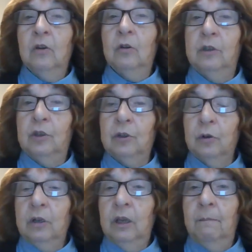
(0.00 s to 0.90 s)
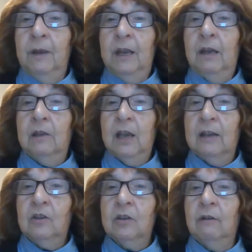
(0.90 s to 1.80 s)
could certainly be
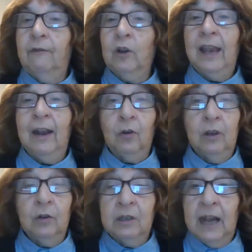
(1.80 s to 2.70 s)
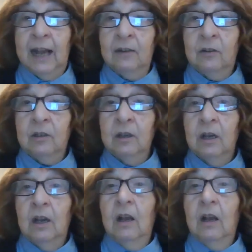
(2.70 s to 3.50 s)
tested for carrier status.